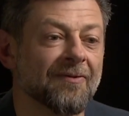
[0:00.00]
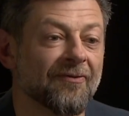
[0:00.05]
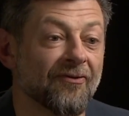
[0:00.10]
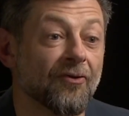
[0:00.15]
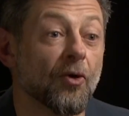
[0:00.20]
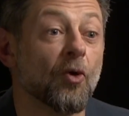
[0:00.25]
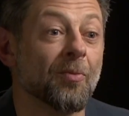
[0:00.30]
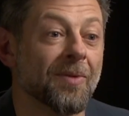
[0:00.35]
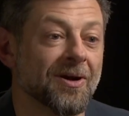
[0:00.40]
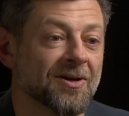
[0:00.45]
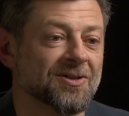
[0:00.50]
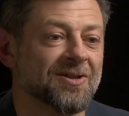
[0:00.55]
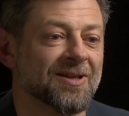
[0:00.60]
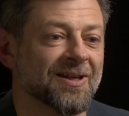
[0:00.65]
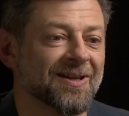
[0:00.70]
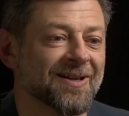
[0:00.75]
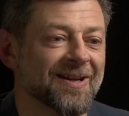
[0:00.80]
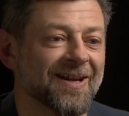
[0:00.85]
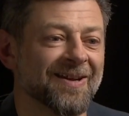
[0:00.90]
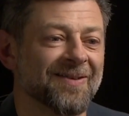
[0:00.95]
foremost
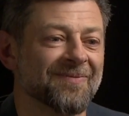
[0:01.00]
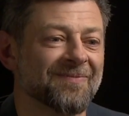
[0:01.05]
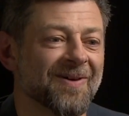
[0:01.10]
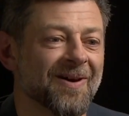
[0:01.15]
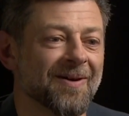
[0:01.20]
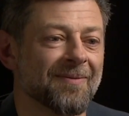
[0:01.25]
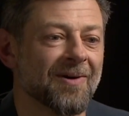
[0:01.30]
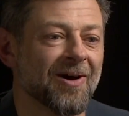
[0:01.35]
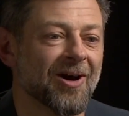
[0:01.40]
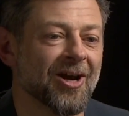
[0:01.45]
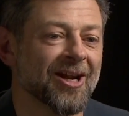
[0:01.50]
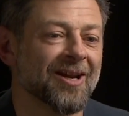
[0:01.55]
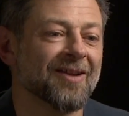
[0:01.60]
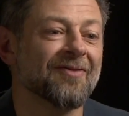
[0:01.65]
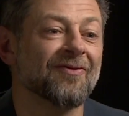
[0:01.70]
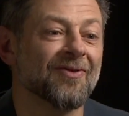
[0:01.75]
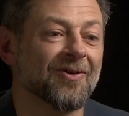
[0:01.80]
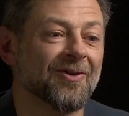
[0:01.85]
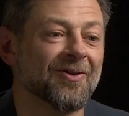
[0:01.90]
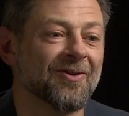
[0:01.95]
in my mind
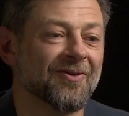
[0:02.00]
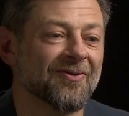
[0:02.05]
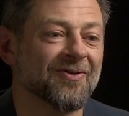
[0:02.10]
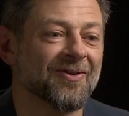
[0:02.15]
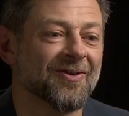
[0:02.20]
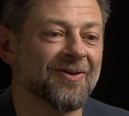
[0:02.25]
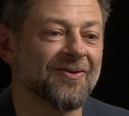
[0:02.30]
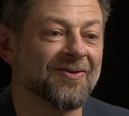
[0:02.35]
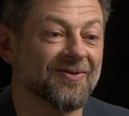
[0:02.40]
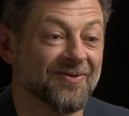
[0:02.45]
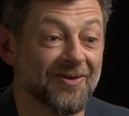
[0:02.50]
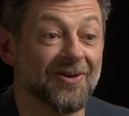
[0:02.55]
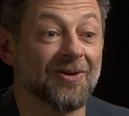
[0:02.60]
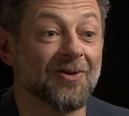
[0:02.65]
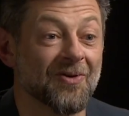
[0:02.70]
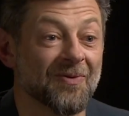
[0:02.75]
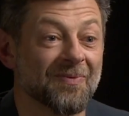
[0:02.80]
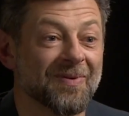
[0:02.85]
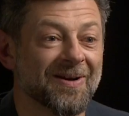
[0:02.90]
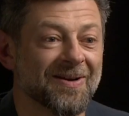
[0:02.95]
for a
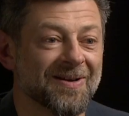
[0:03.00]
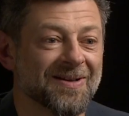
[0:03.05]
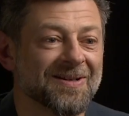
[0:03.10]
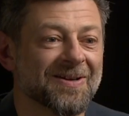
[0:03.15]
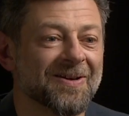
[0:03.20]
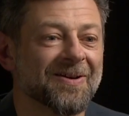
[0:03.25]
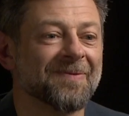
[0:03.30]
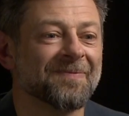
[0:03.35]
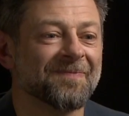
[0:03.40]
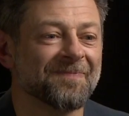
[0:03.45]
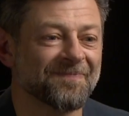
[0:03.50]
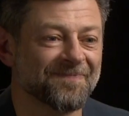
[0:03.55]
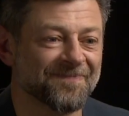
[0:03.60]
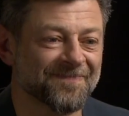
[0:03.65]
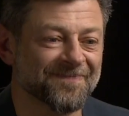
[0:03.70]
long period of time.